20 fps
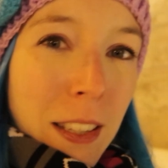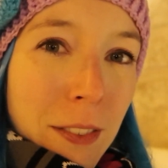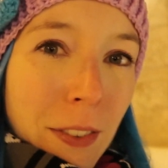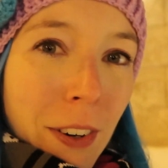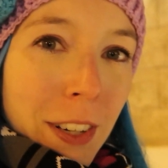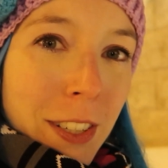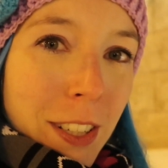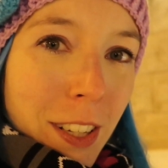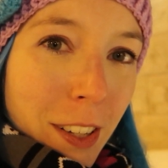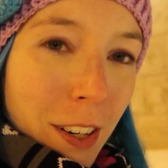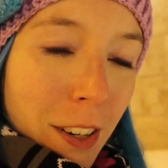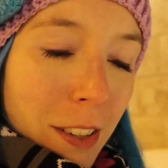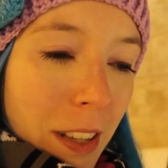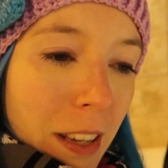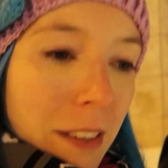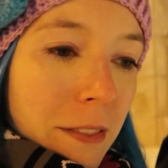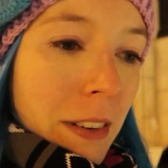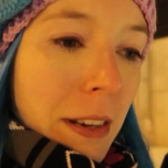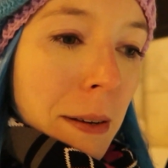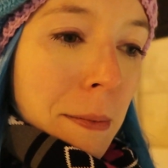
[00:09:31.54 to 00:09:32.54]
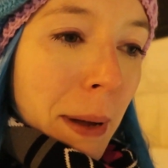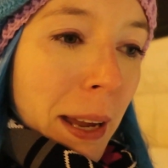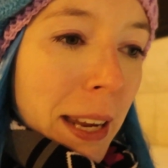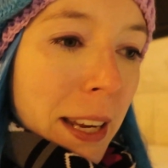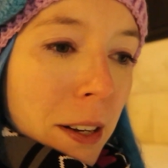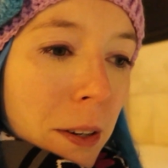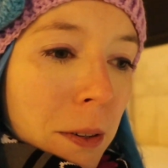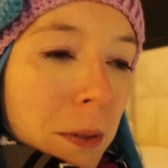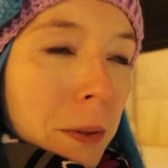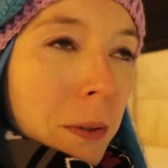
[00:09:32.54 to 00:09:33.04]
As far as I know, they
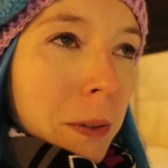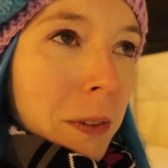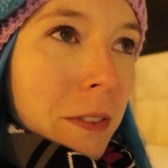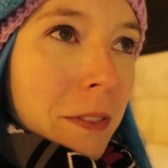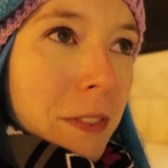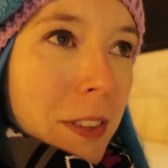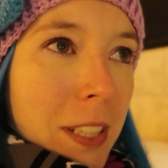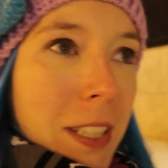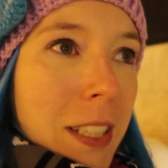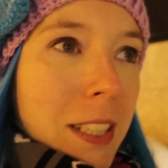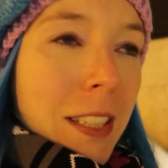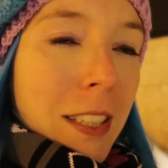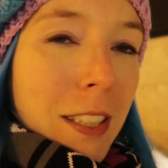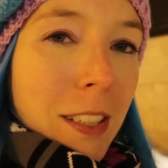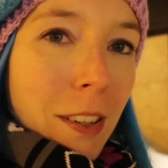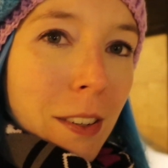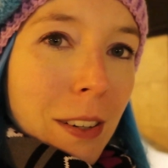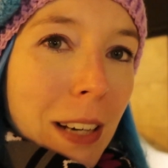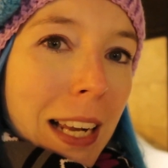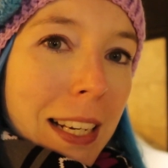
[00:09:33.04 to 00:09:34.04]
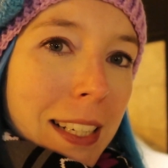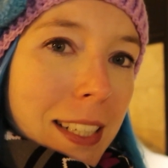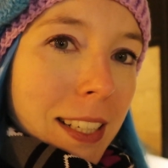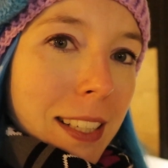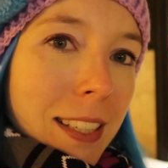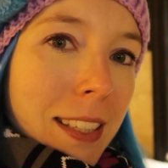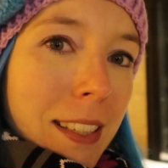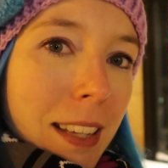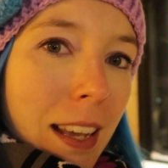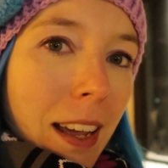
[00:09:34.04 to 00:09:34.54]
remake all of these snow
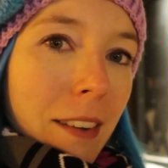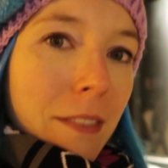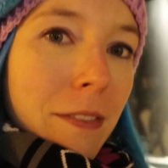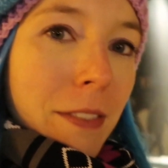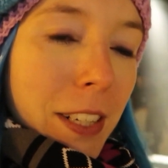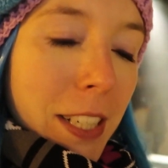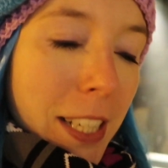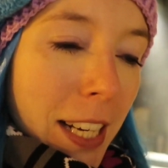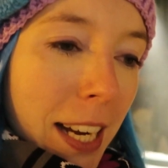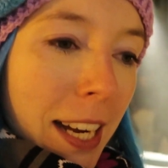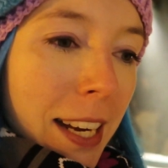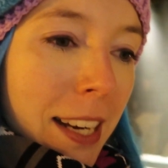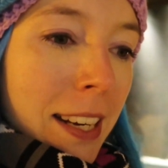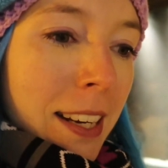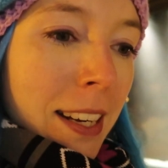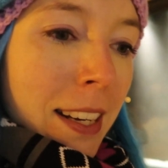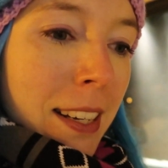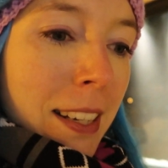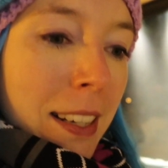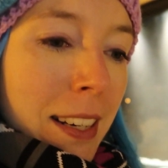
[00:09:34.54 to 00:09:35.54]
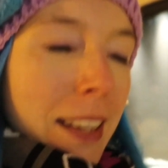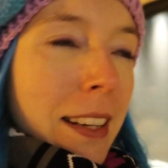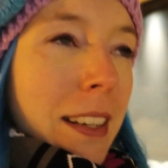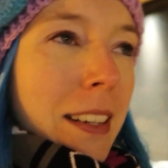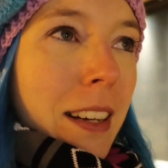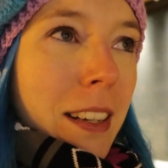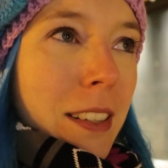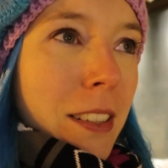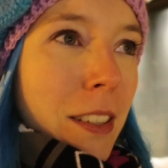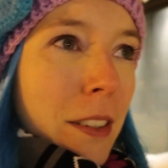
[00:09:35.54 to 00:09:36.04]
lanterns every day.
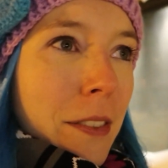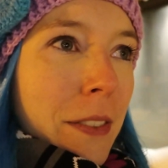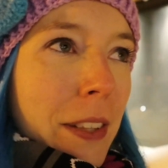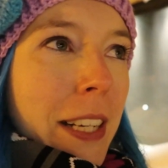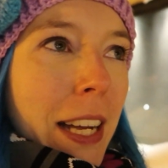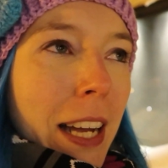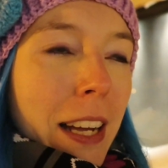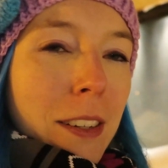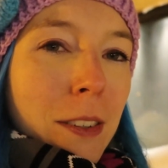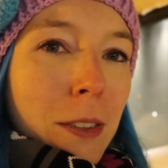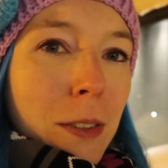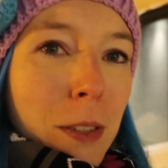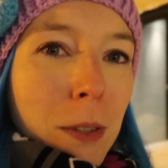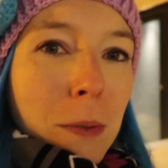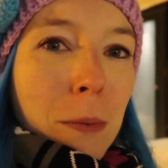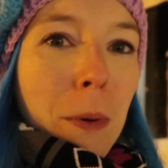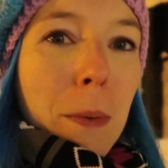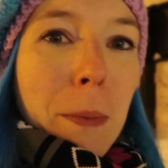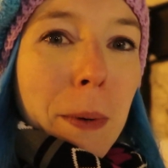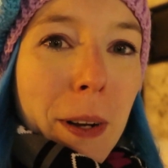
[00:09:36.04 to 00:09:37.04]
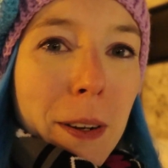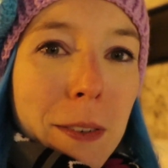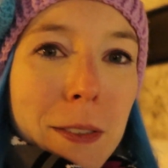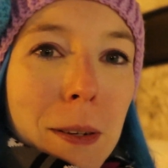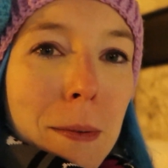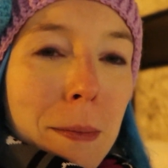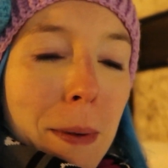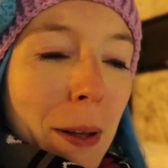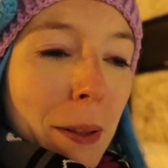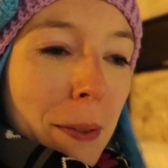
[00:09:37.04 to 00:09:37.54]
Like, I don't know if the candles are warm enough
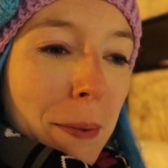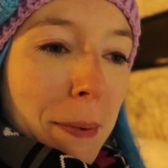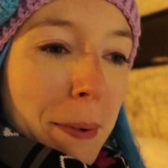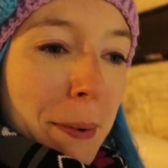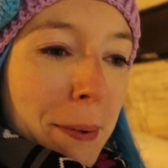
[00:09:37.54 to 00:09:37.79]
to melt them